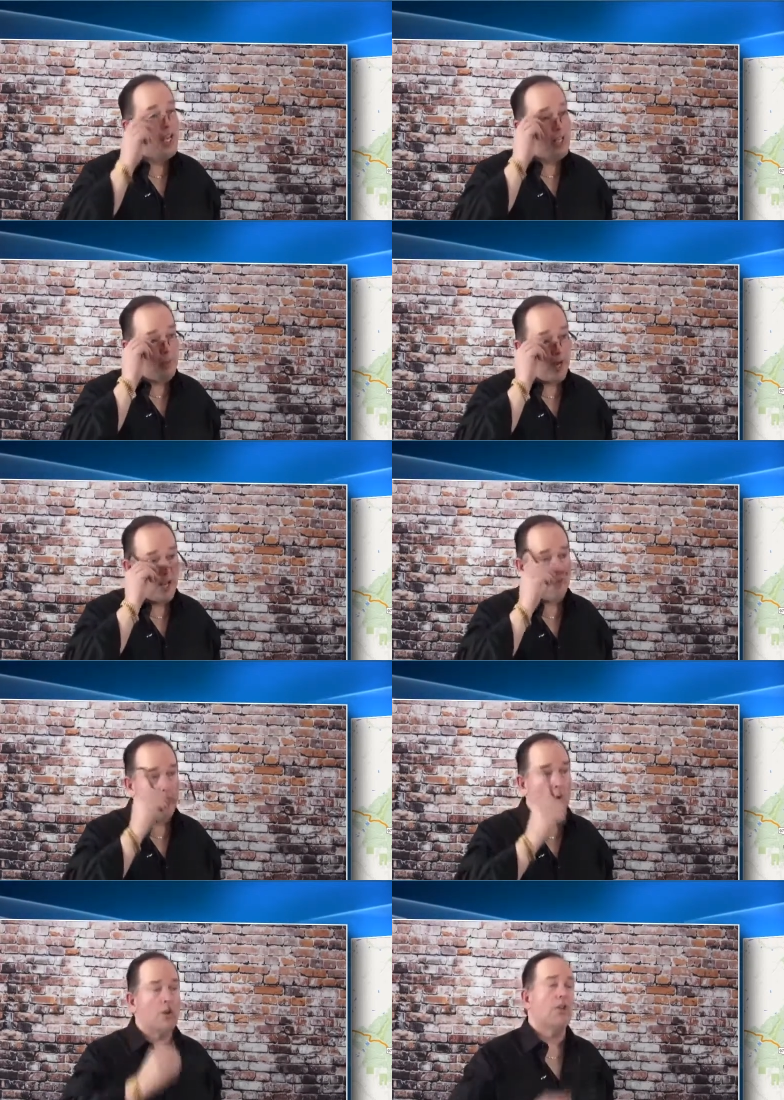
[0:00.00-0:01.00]
depending, of
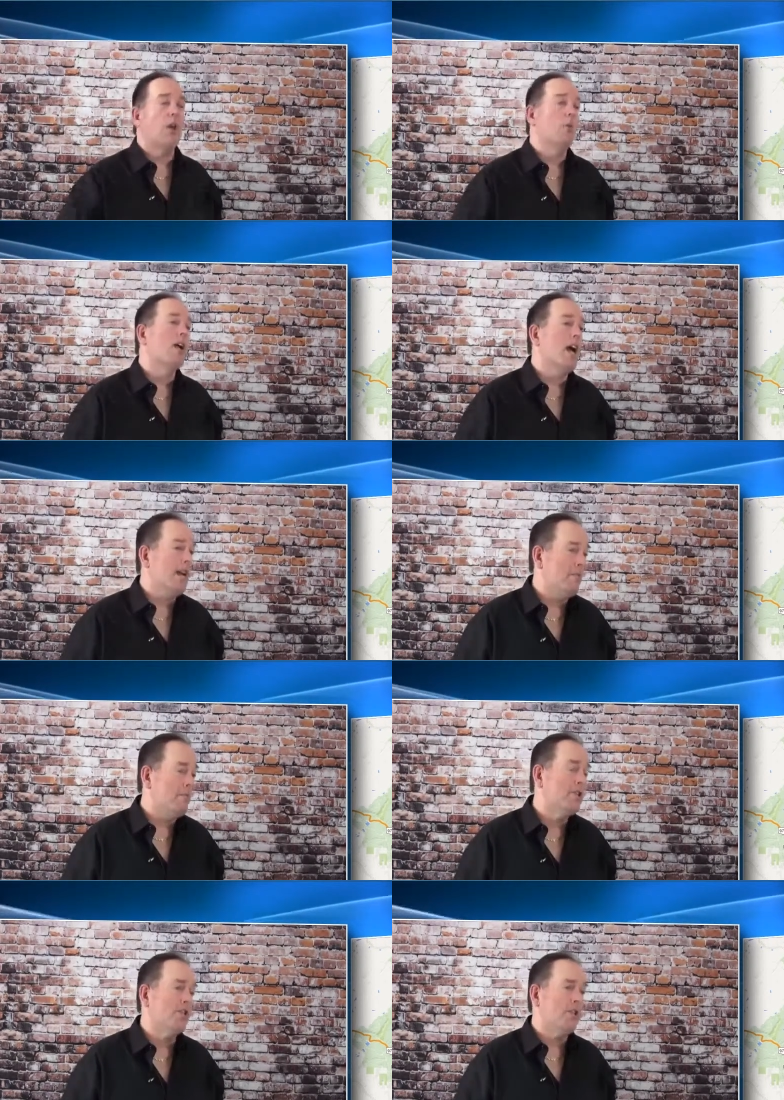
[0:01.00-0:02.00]
course, on what kind of
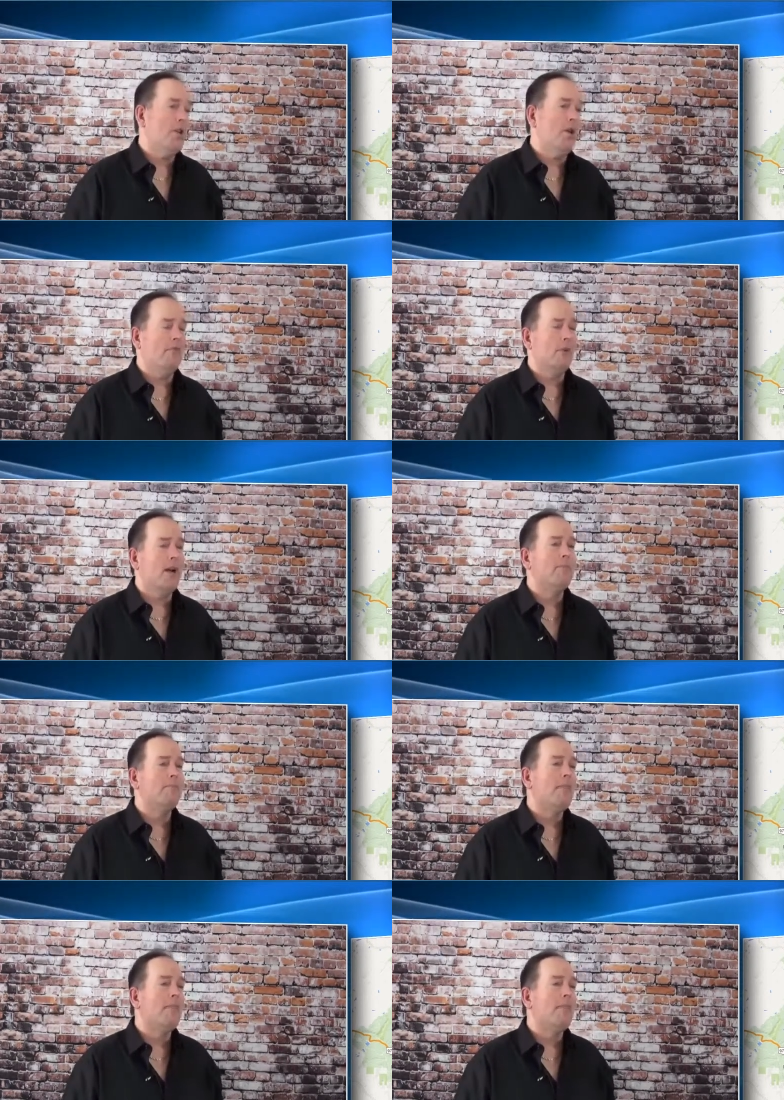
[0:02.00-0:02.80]
business that you have, right?